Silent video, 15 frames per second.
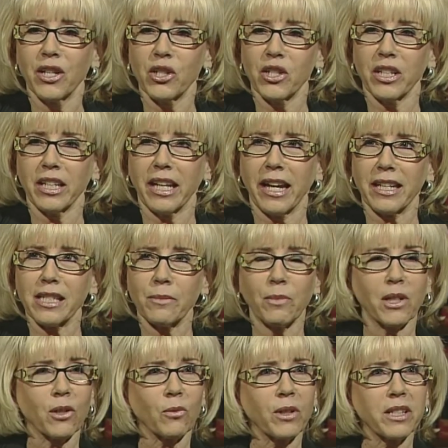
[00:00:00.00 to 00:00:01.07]
She had asked
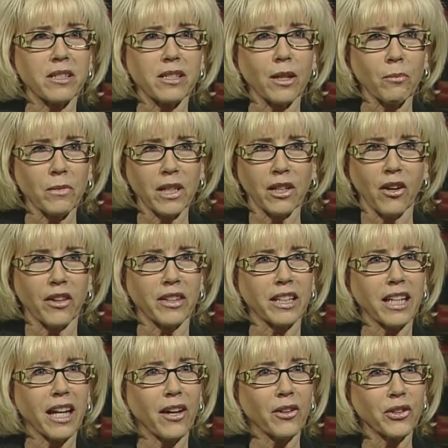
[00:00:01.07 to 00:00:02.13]
me to read something on the
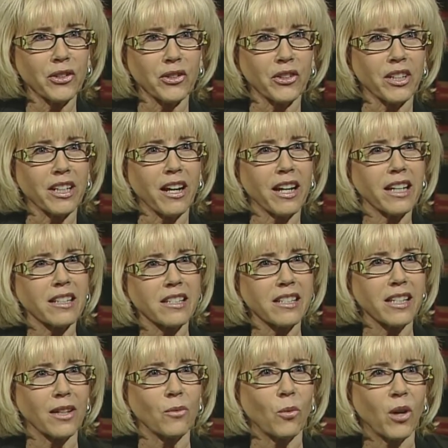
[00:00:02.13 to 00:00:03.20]
calendar, and I had
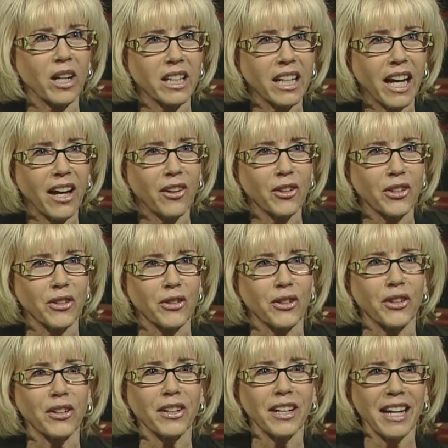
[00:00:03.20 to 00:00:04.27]
said, What
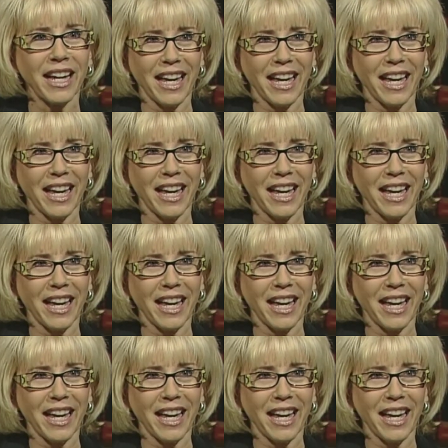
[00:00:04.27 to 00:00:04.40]
calendar?